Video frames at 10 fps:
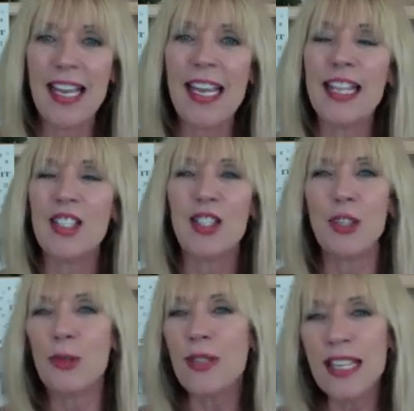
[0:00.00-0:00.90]
It's
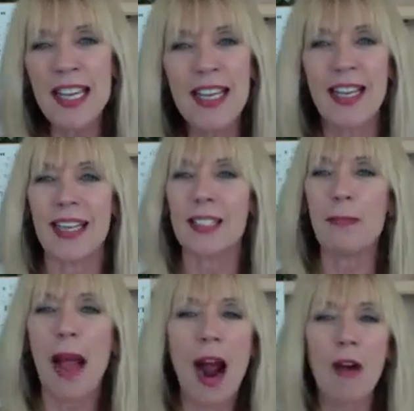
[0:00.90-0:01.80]
unique, it's
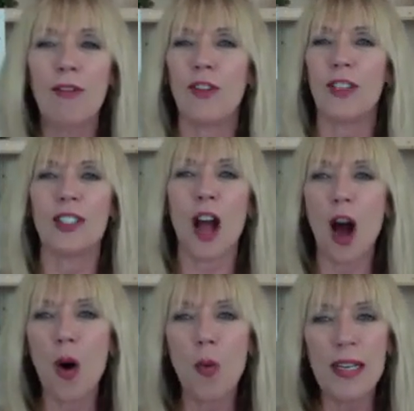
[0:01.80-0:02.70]
powerful, it's
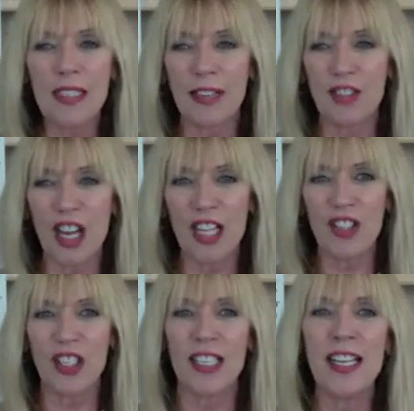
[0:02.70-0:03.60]
always
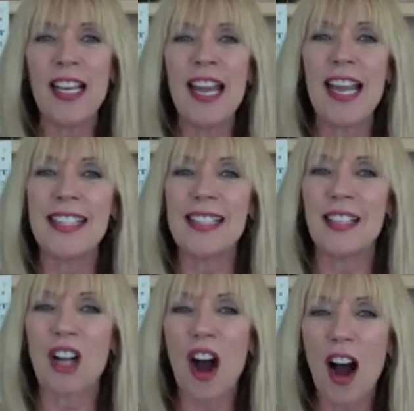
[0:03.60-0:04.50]
life-changing. It's a
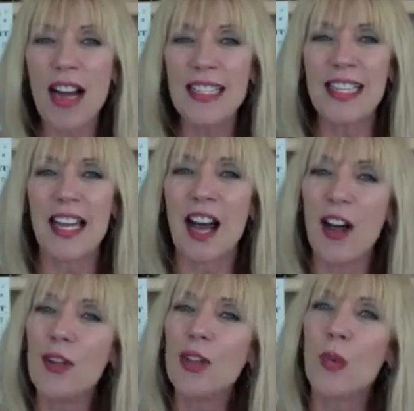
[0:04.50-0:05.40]
cause that
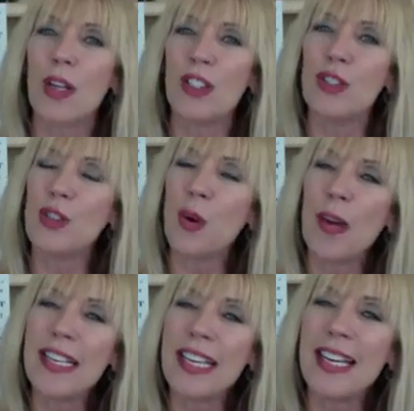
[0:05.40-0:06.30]
others want to
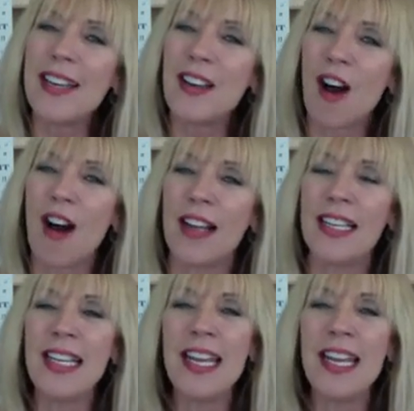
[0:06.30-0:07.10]
join in on.